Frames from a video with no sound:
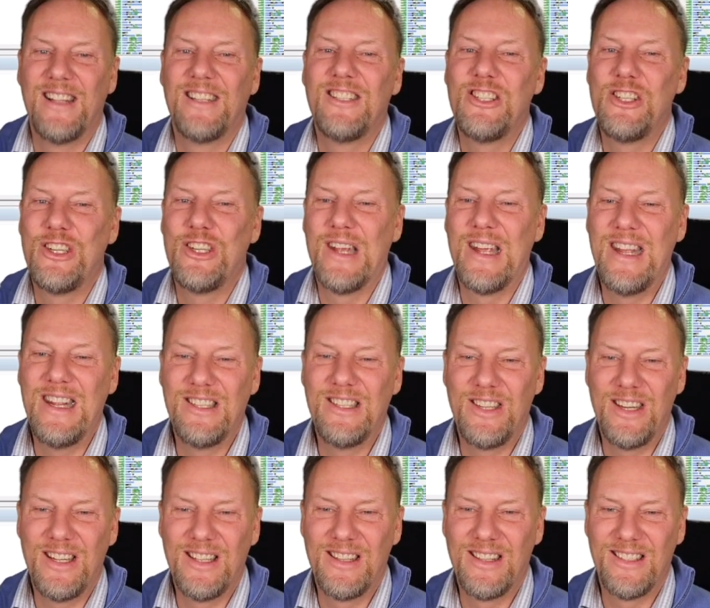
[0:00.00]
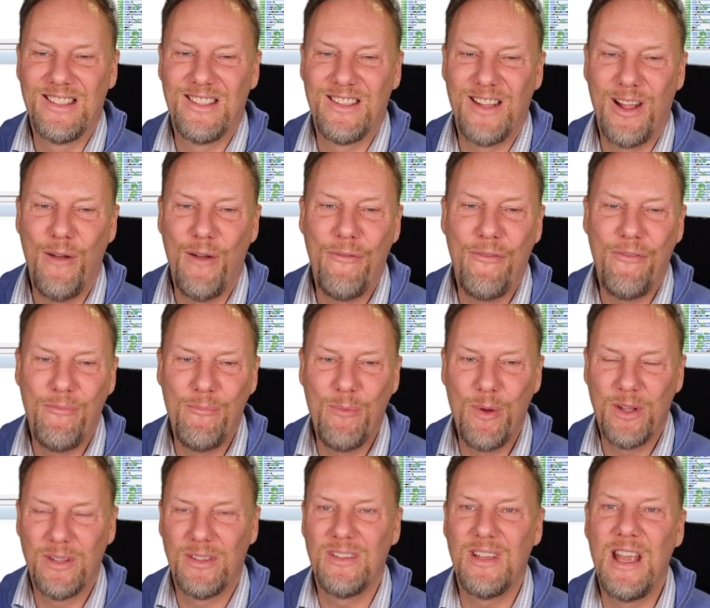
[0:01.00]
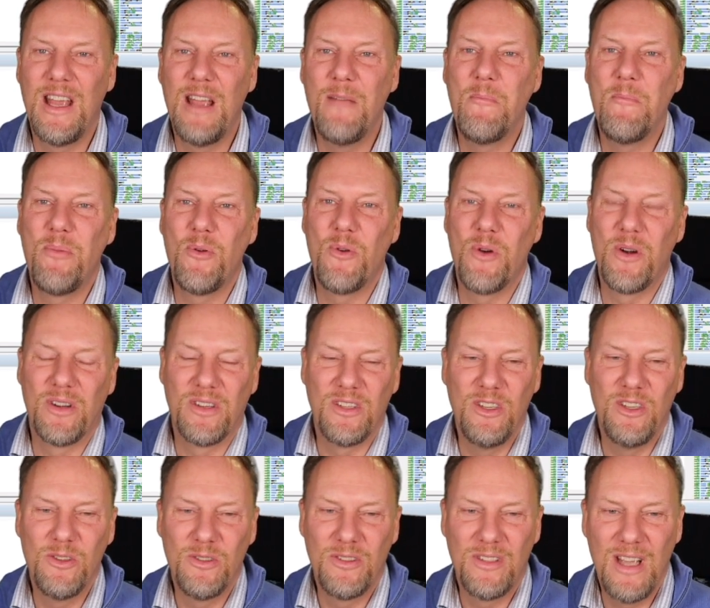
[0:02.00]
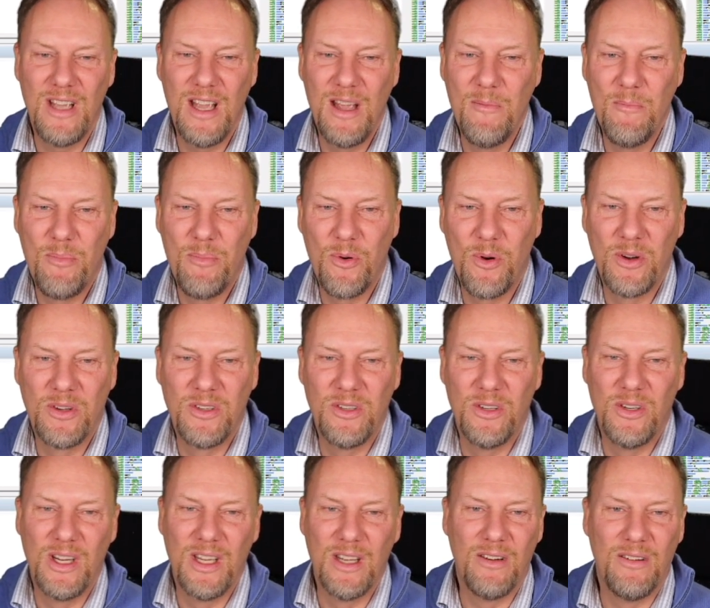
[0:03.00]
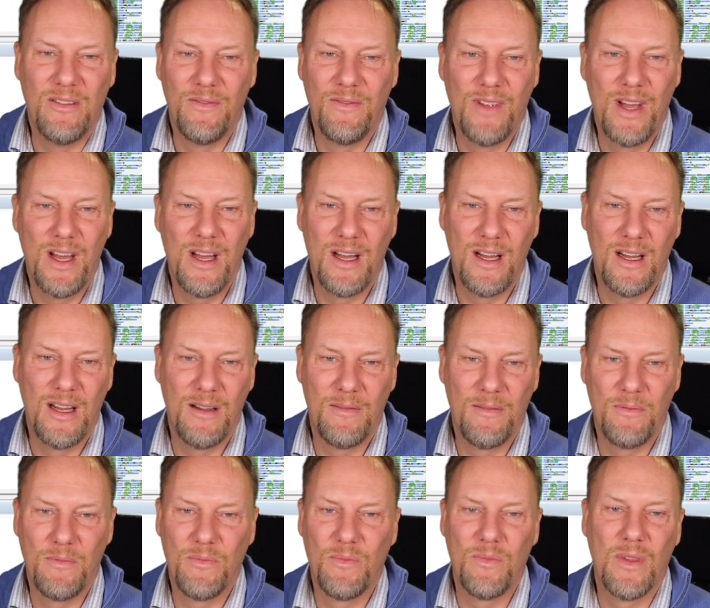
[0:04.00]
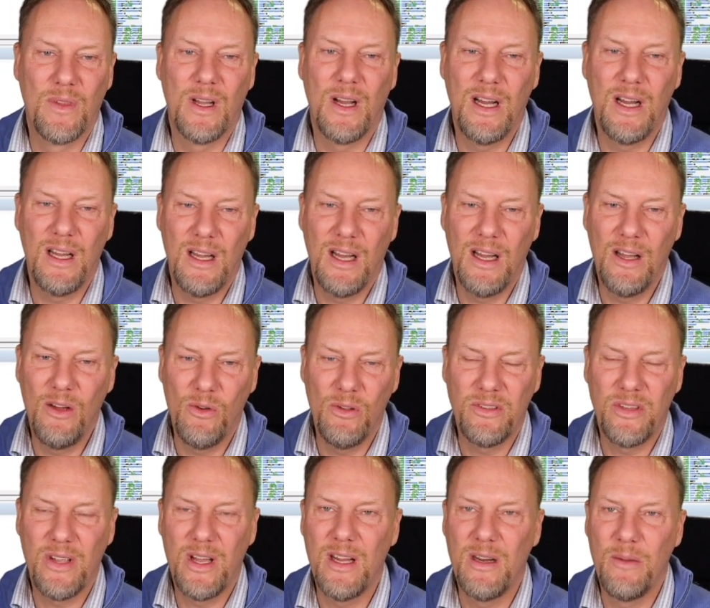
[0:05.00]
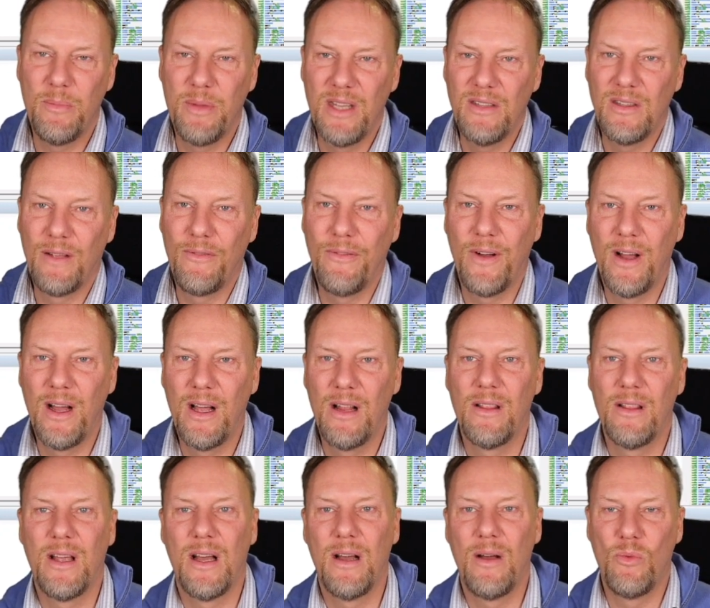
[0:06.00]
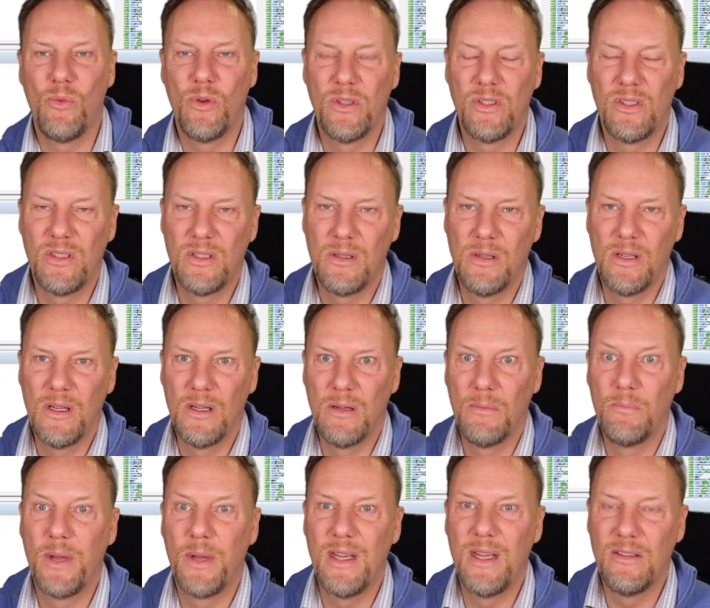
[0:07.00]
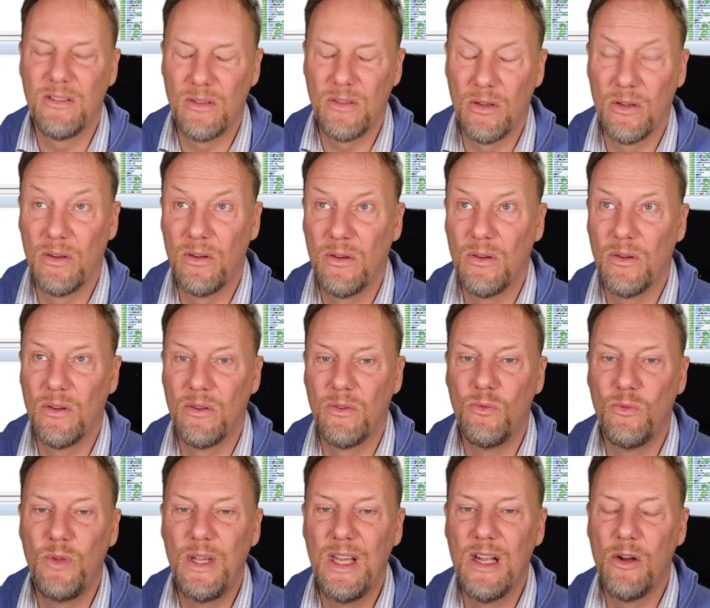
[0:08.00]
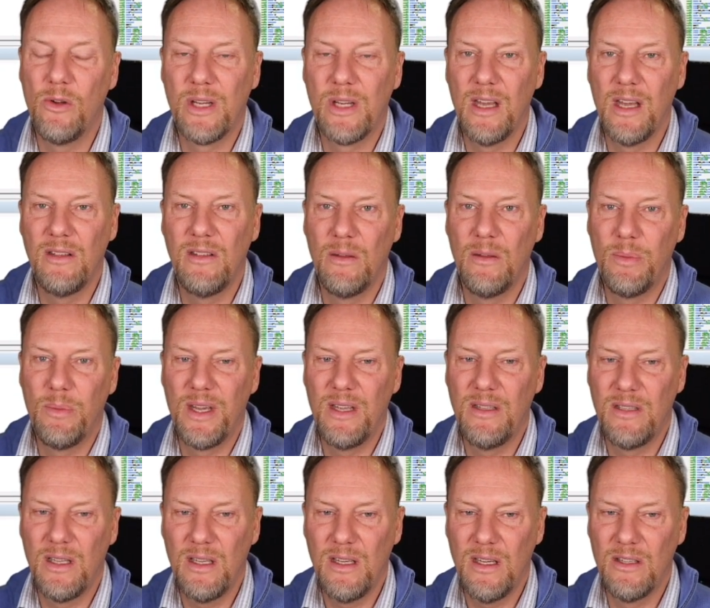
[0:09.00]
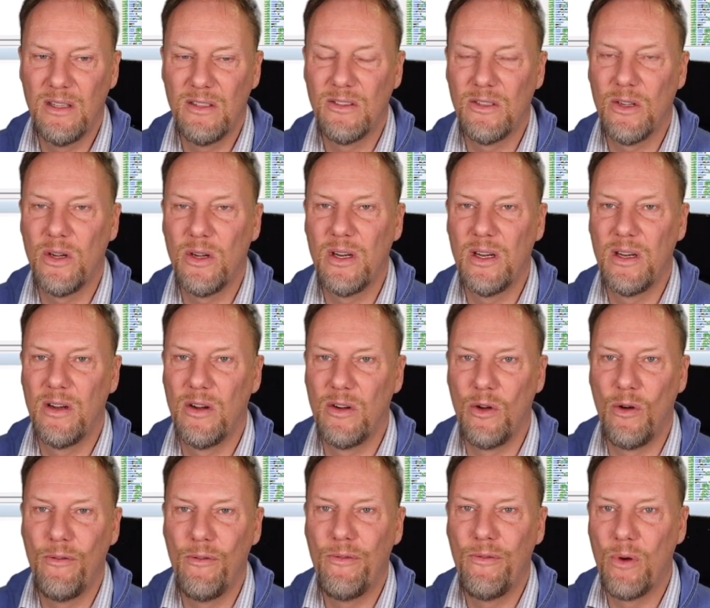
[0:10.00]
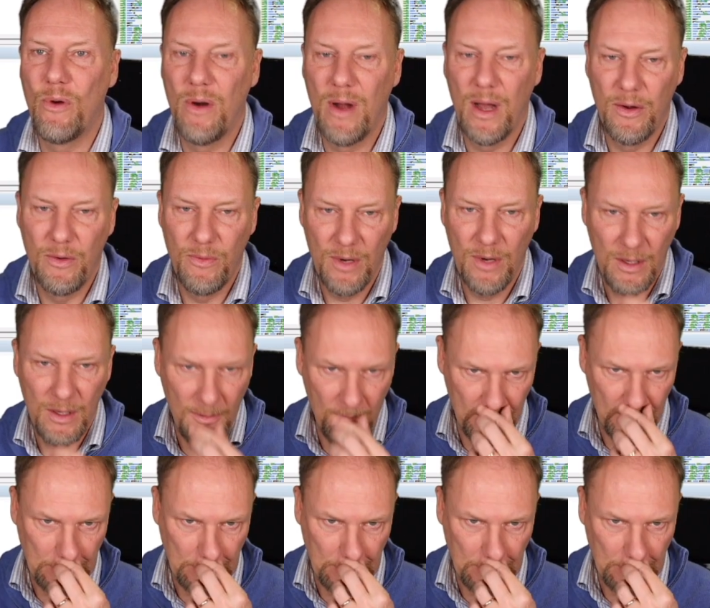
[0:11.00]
changing the stuff, but use the importer here. I also had a basic file that was based on relocated basic. It started on 0400